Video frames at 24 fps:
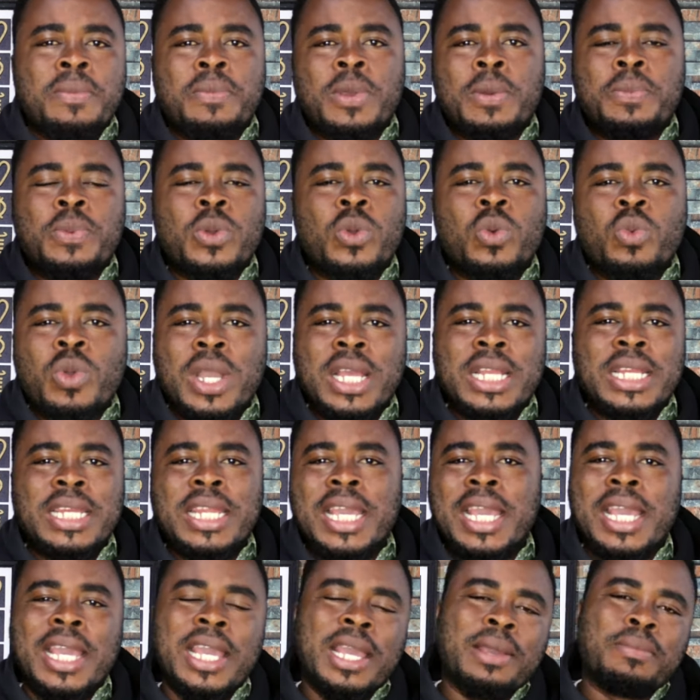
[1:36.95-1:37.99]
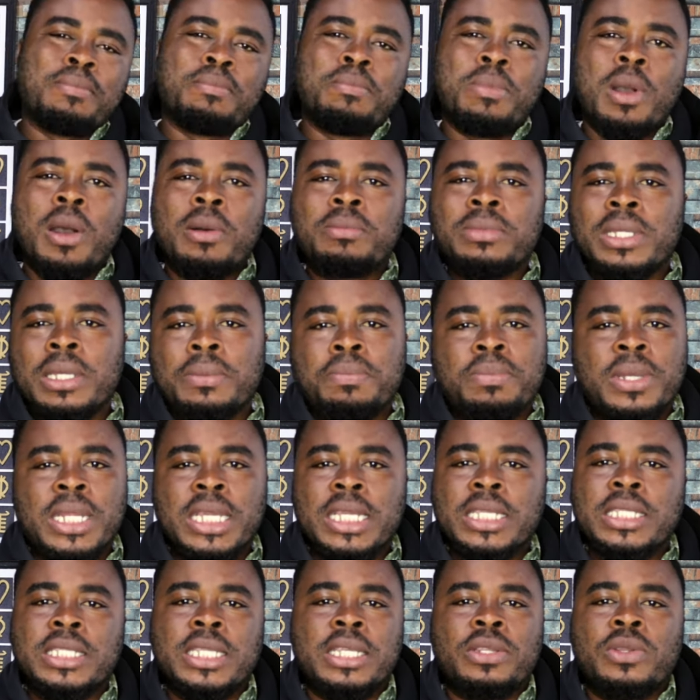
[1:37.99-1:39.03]
people went there and bombed the
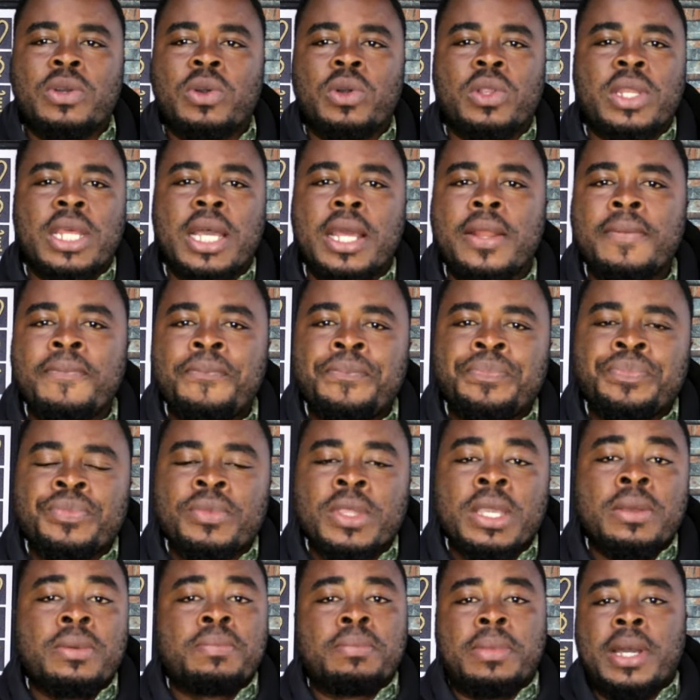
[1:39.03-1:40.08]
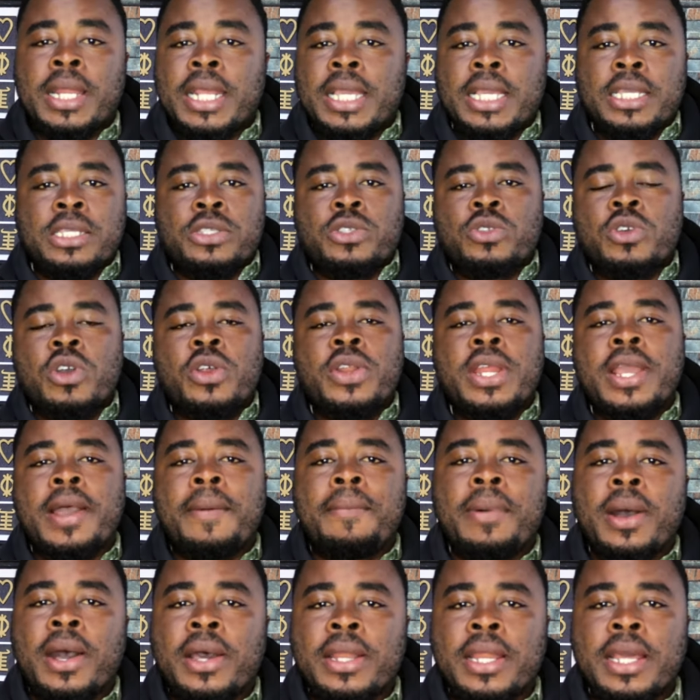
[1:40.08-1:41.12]
place and all that. But hey, sorry
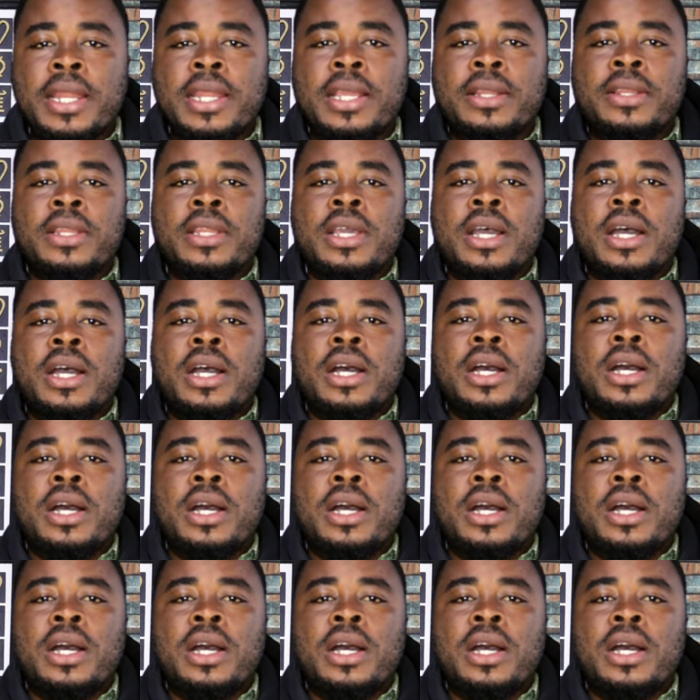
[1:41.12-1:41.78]
about that, and